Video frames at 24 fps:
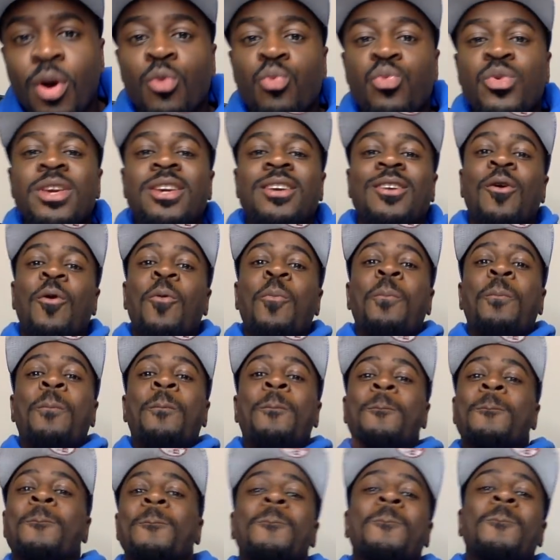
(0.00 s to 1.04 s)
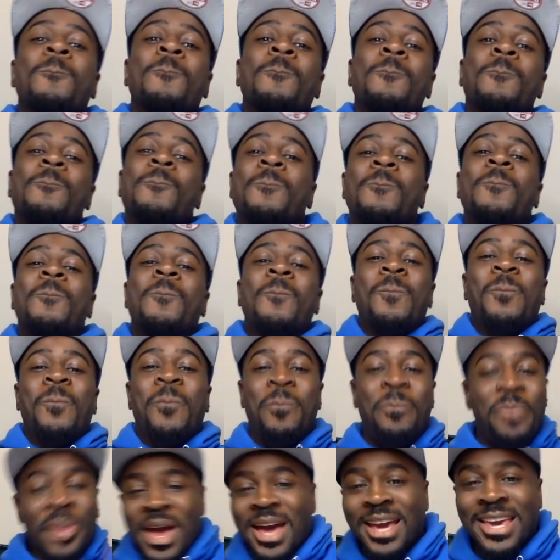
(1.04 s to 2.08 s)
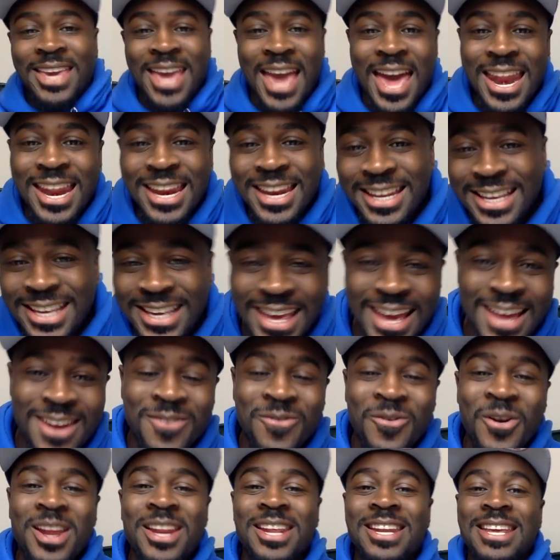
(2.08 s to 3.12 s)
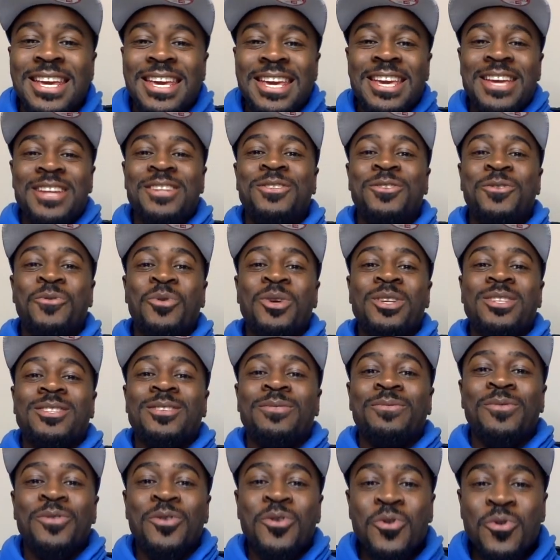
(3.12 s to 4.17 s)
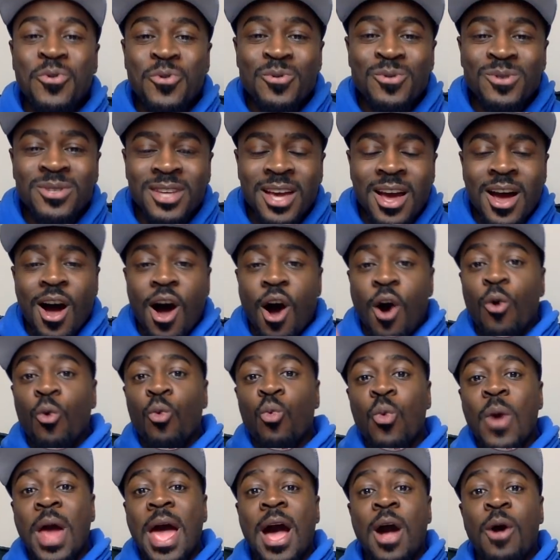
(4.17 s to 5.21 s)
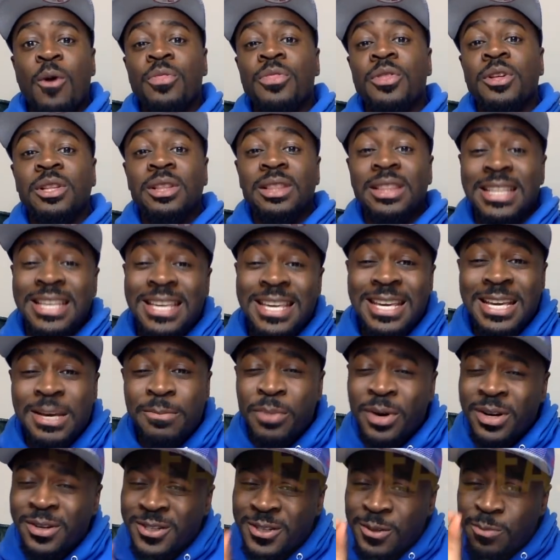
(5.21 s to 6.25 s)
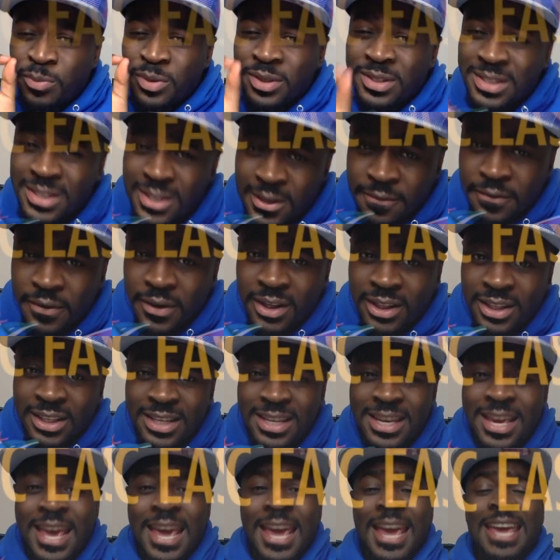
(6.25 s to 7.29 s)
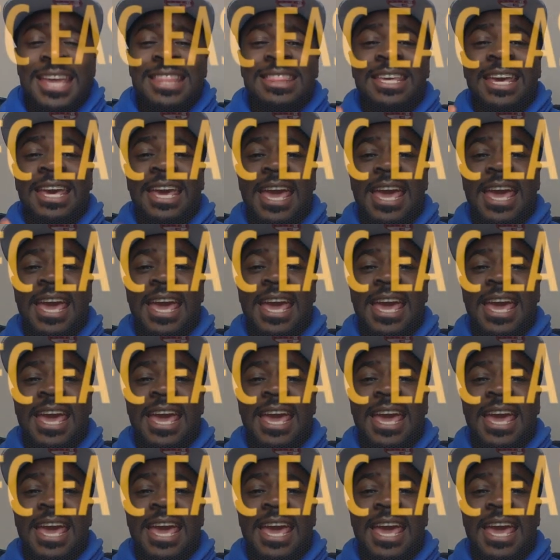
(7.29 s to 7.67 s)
Rico. Back at it again, ready to hit you with some news around the league, but specifically in the